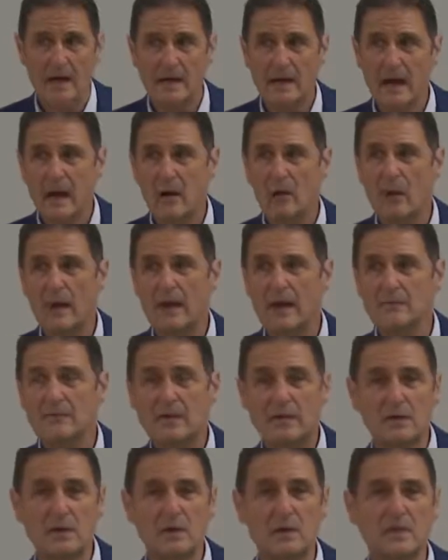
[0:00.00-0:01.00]
Now,
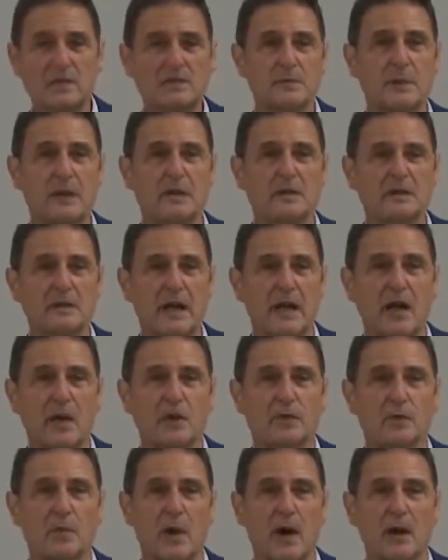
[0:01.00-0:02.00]
if we do experience a
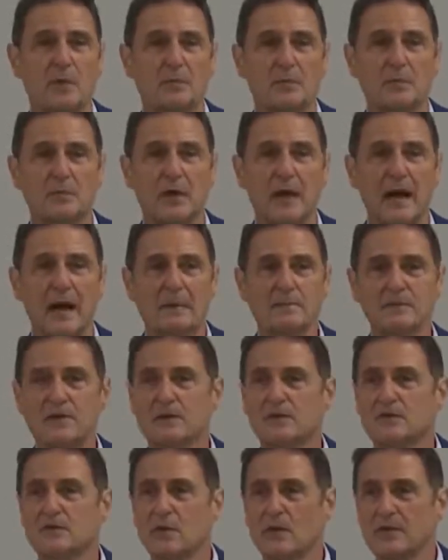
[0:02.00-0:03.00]
health problem, perhaps
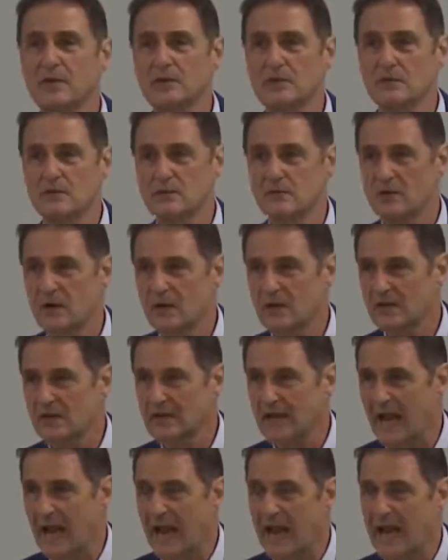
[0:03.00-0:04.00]
our joints are
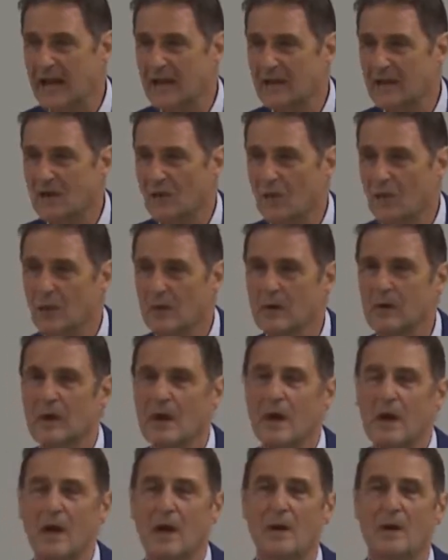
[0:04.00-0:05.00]
starting to ache, or